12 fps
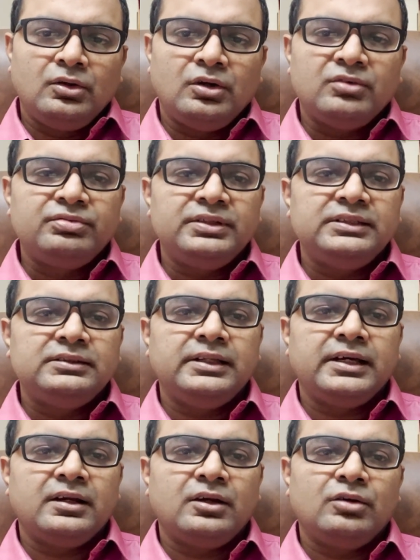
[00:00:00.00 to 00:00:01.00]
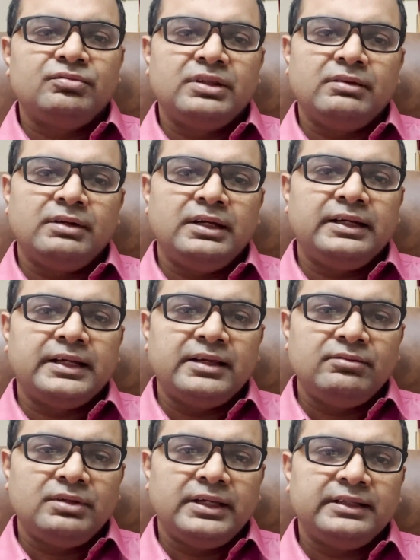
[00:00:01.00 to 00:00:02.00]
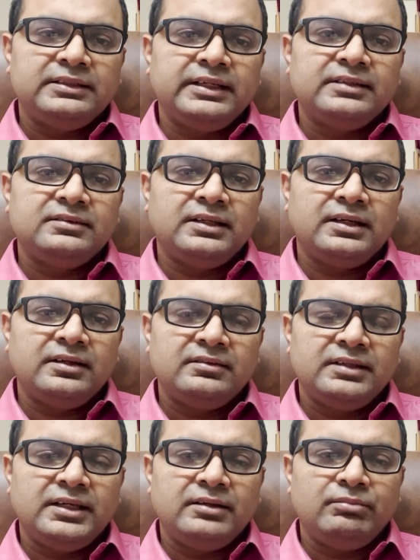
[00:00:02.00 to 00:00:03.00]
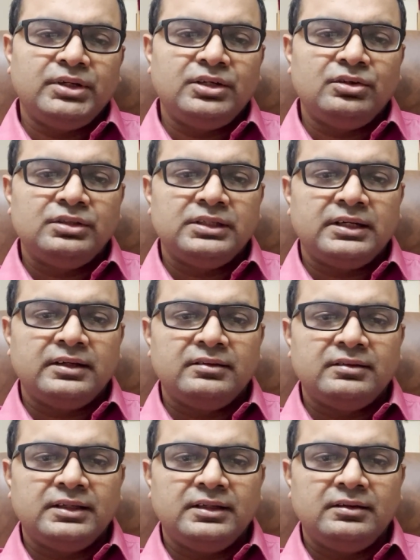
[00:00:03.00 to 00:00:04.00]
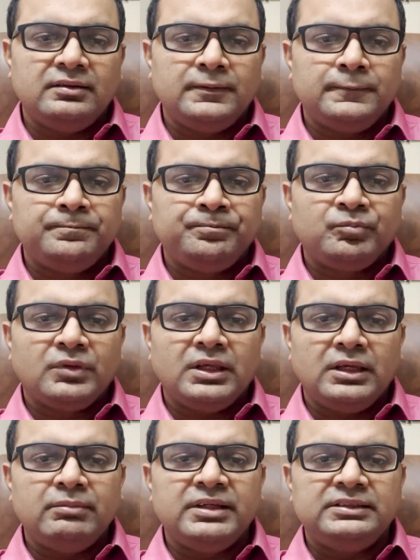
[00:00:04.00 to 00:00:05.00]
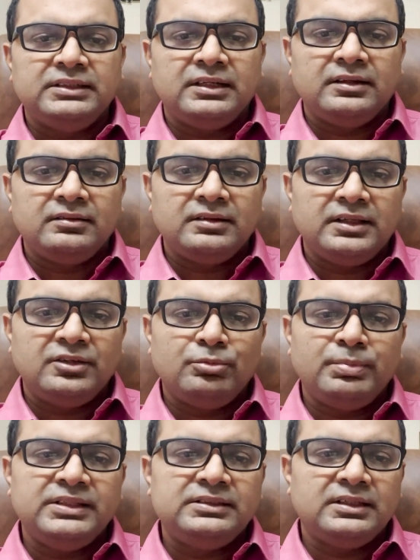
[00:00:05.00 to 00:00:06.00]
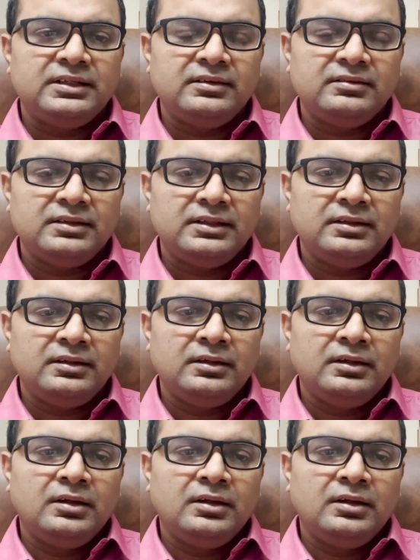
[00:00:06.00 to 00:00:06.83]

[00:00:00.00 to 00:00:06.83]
of which there are of several types like text generation, video generation, image generation, speech generation.